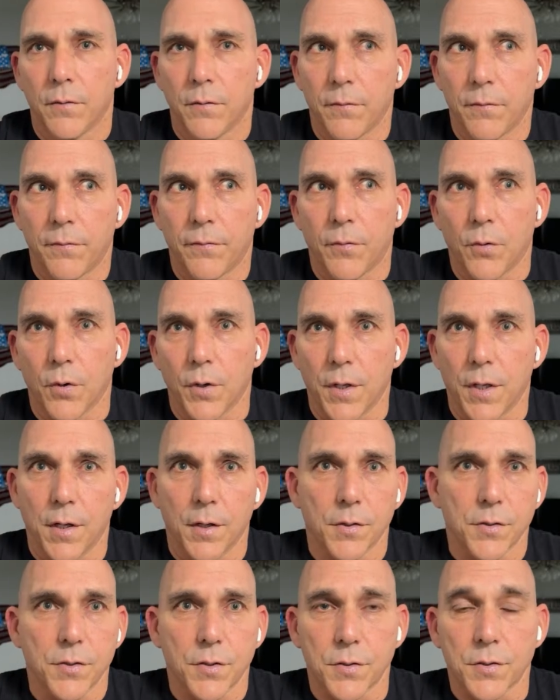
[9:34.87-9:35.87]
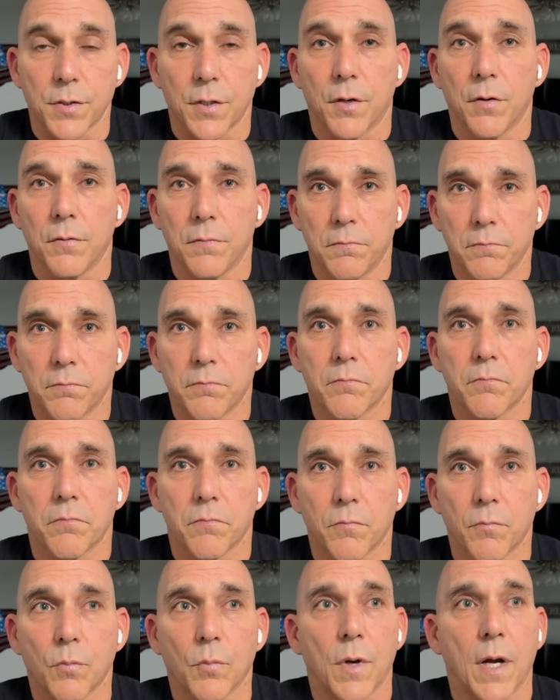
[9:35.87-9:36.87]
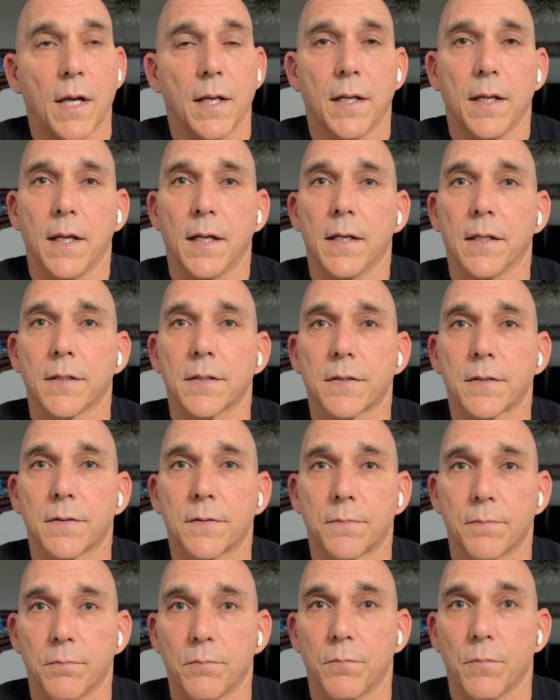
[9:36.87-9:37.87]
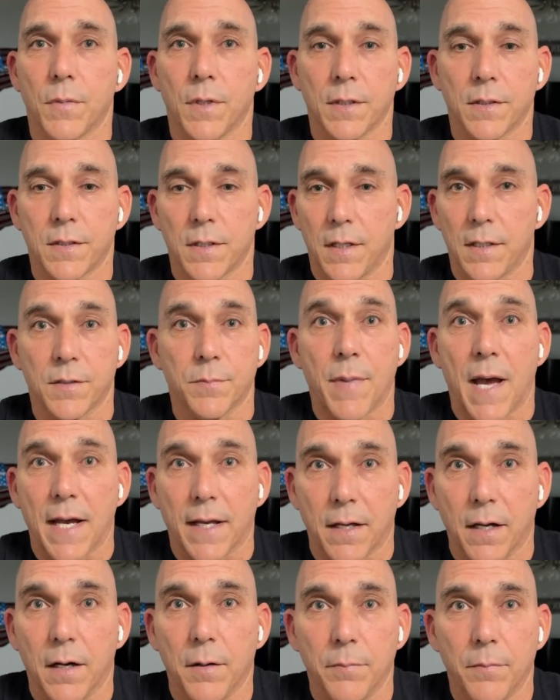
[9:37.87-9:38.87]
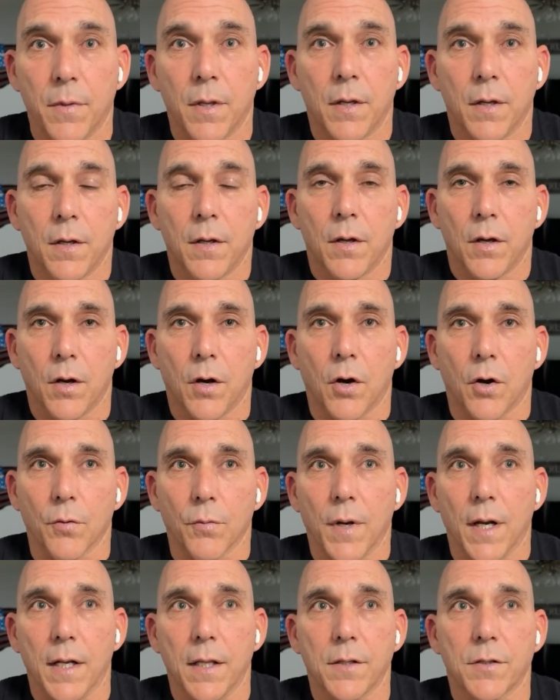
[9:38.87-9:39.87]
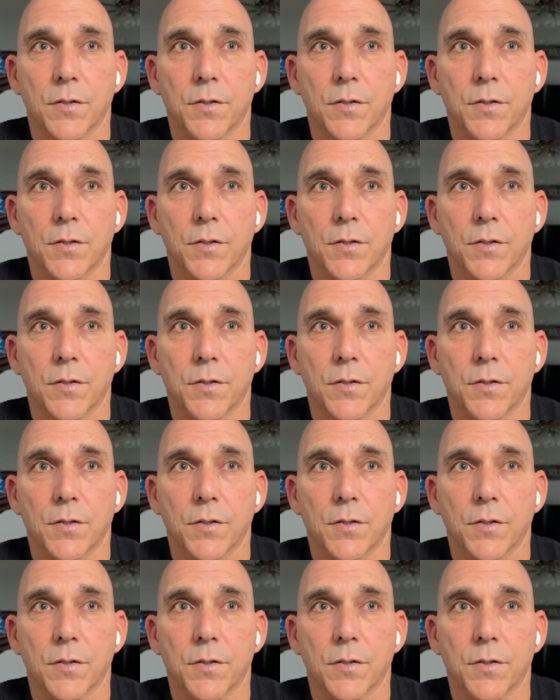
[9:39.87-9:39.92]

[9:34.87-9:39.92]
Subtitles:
4 years or so, right? And it's back up already.